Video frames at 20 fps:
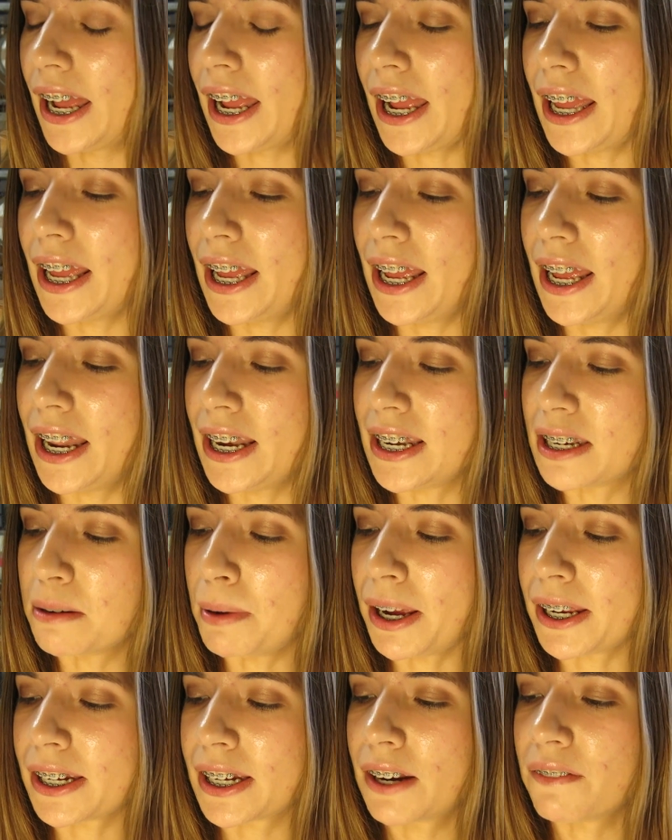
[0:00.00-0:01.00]
and
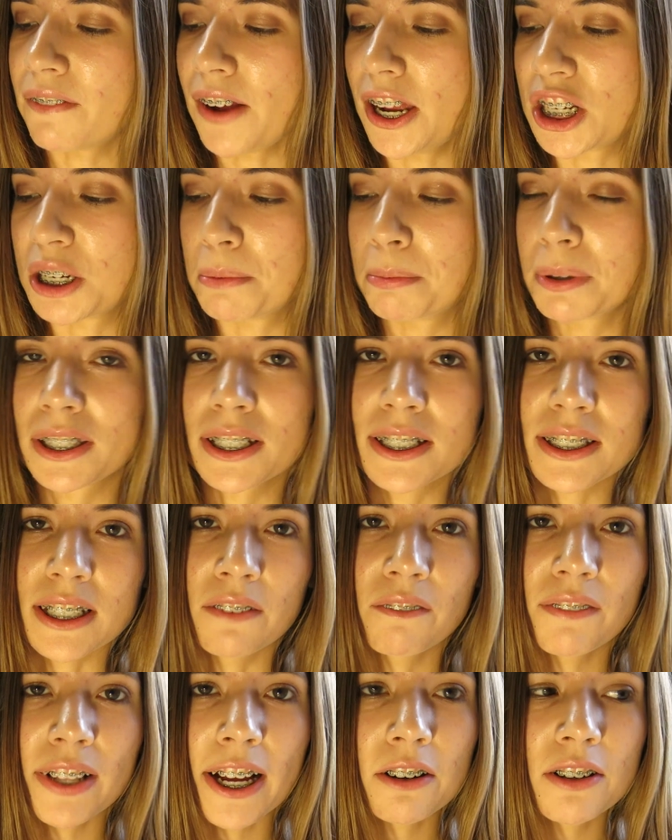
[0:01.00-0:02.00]
debating if I should put the
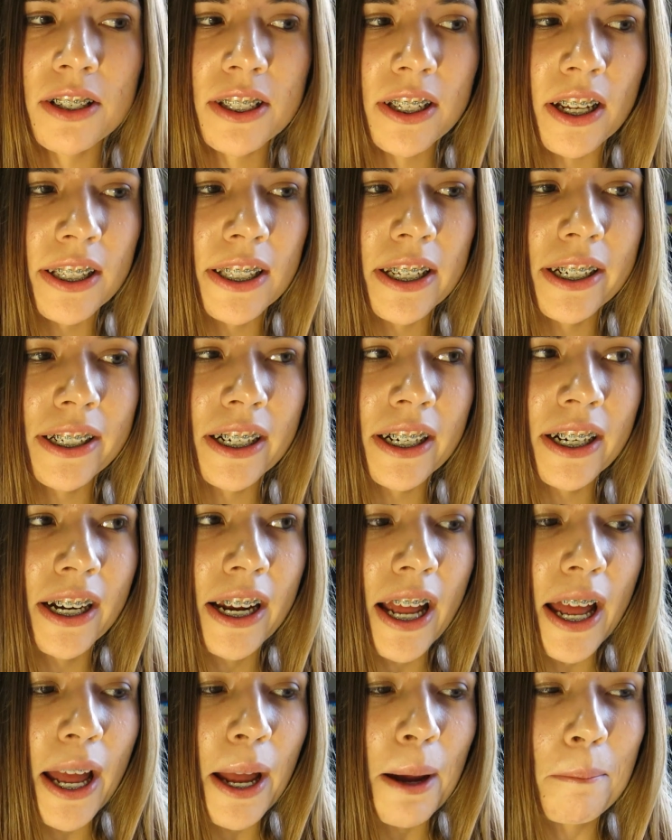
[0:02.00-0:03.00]
sunflowers on there,
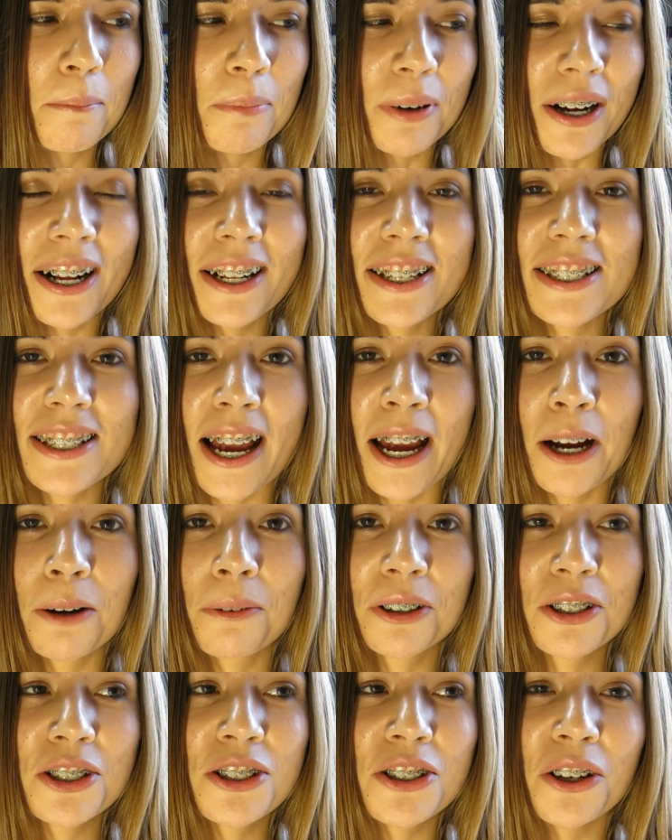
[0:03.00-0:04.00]
but I
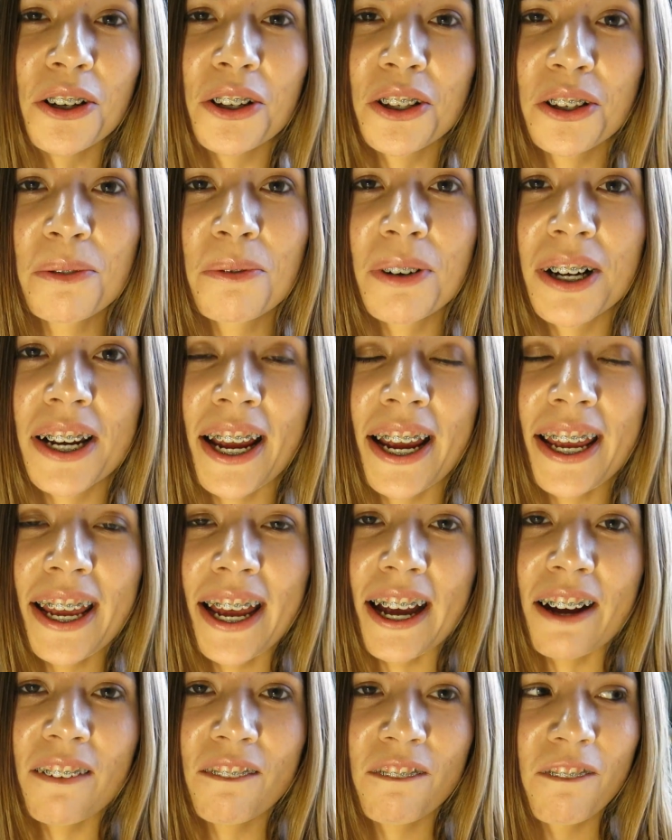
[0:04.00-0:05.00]
will show you what I
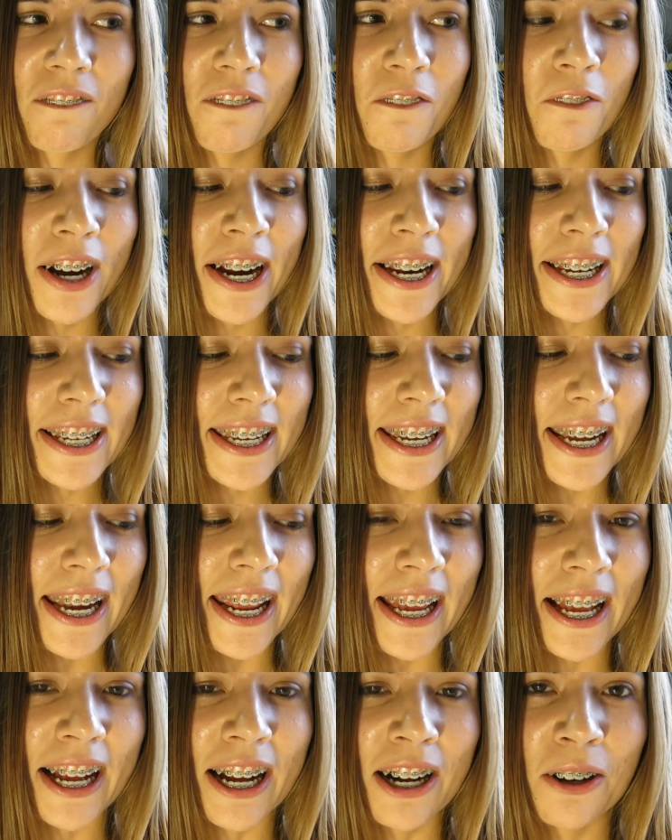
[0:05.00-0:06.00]
have right
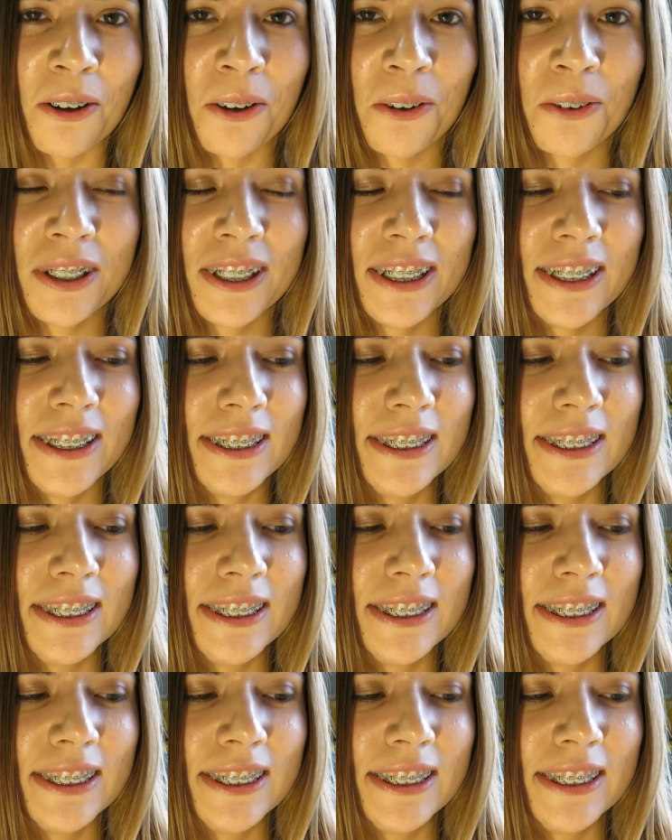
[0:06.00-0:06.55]
now.